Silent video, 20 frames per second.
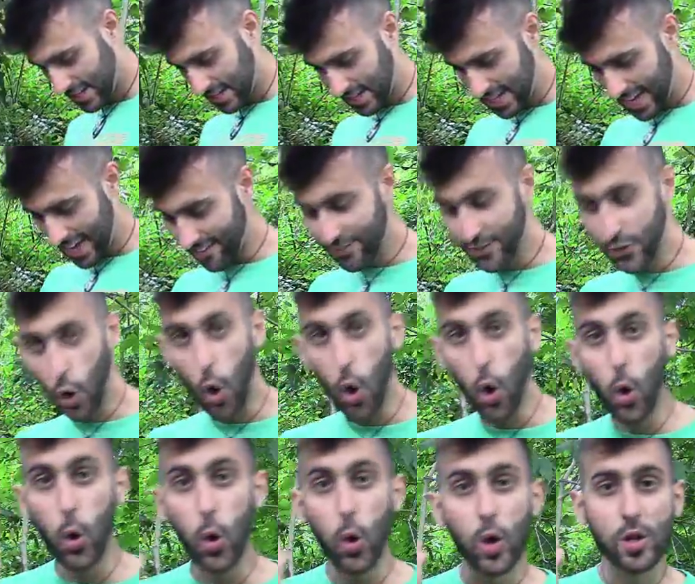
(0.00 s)
have
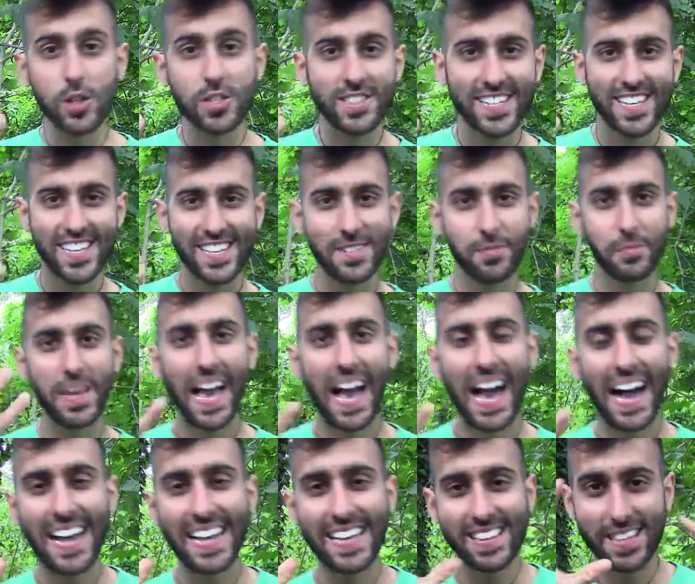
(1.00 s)
gold
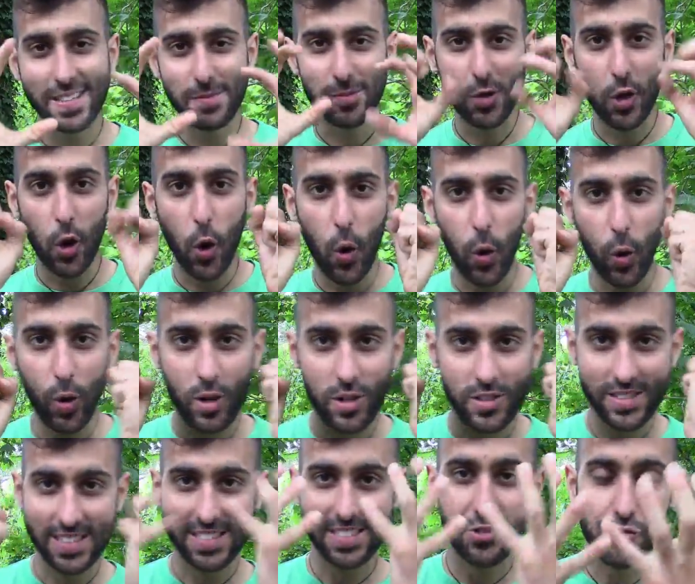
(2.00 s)
behind them,
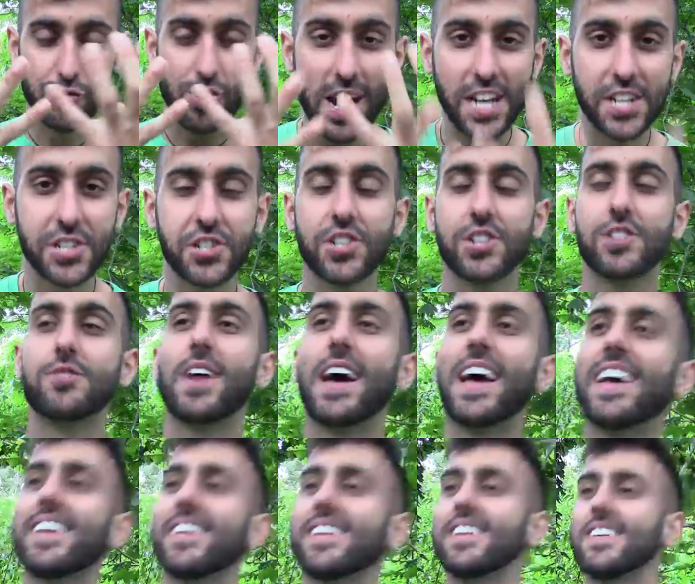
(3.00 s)
gold, a treasure, right?